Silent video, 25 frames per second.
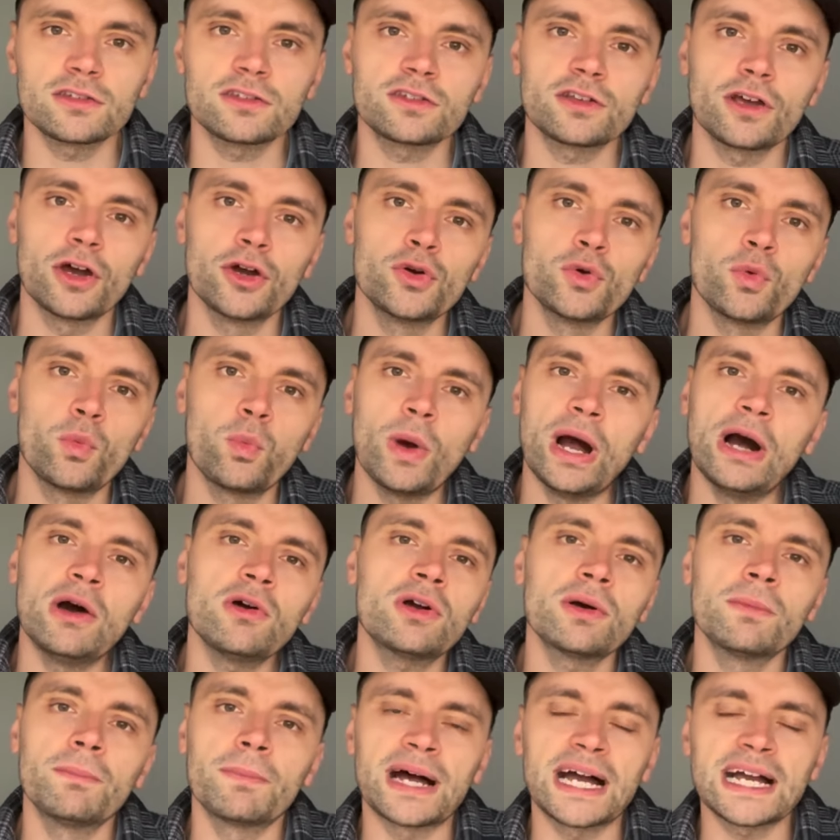So
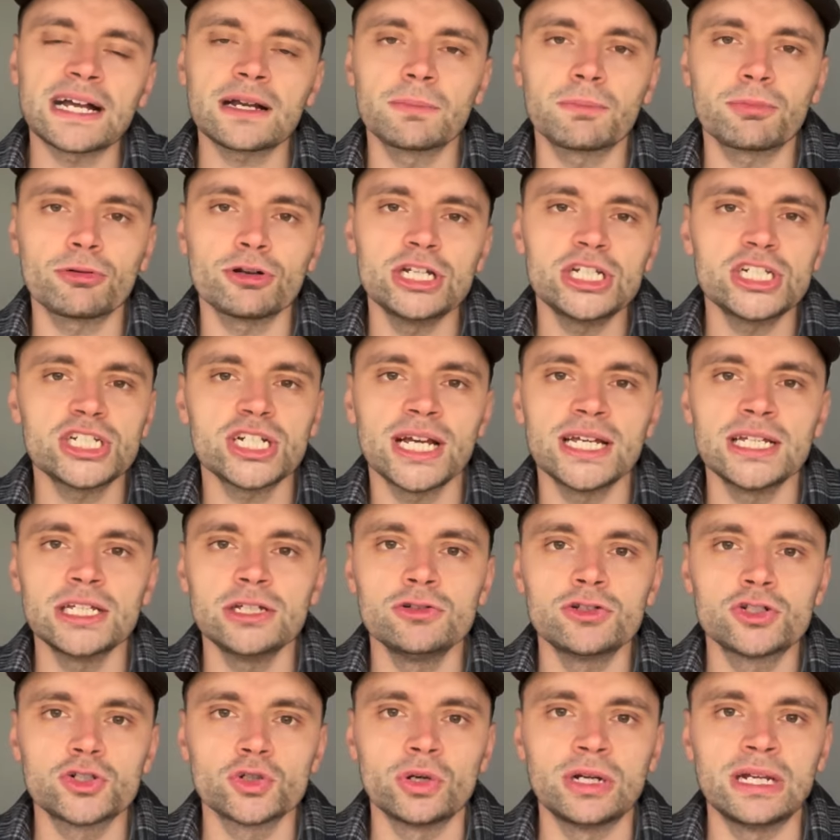welcome back. Appreciate
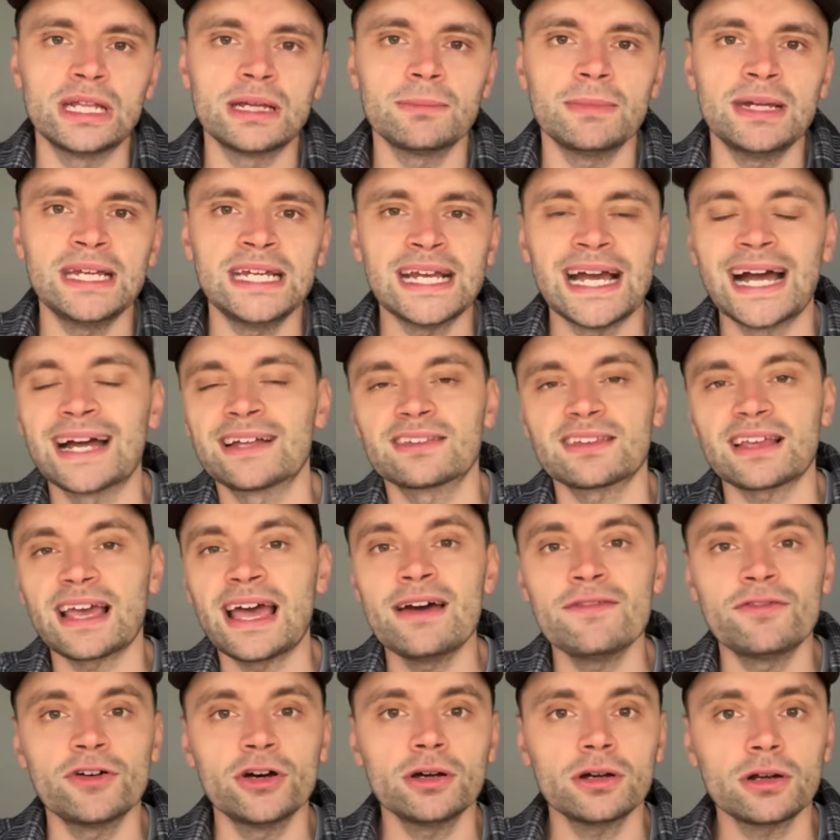you joining me as
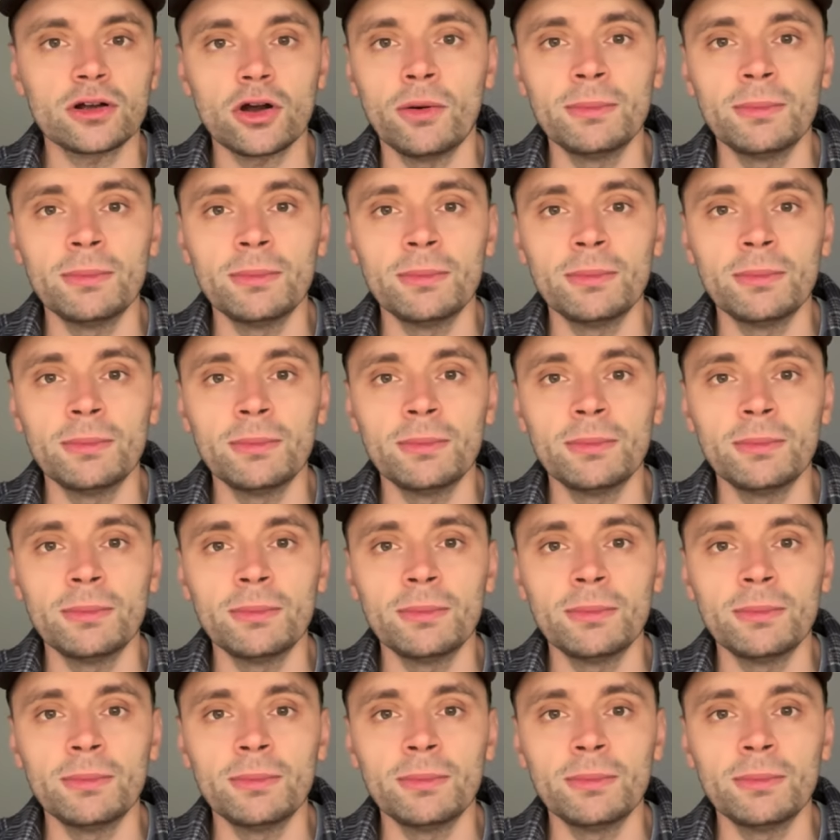ever.